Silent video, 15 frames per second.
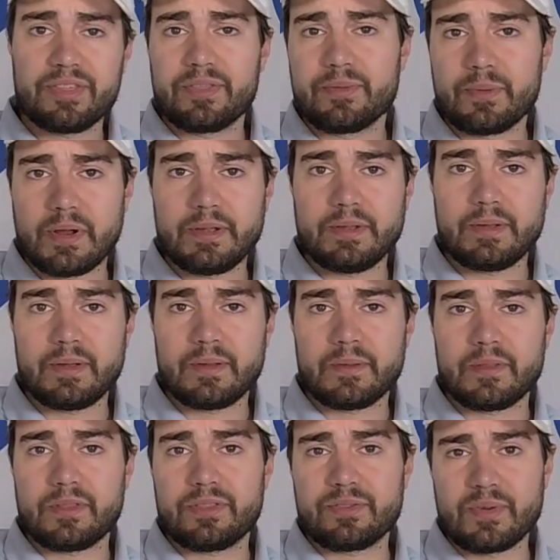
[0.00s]

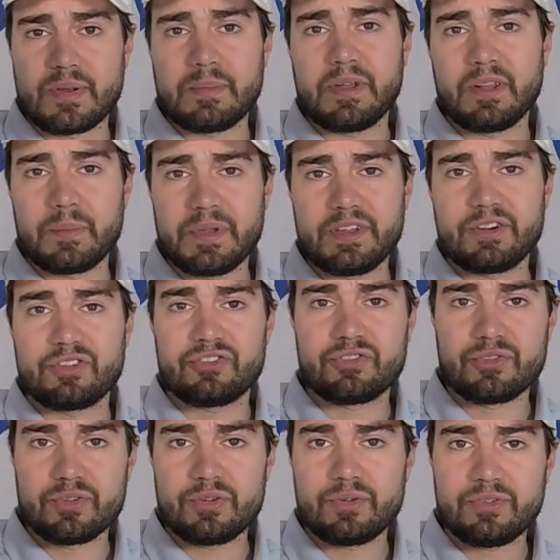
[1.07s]
3mm
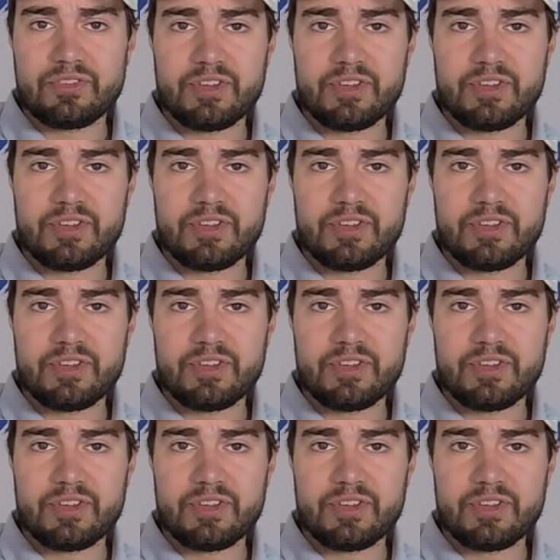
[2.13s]
screws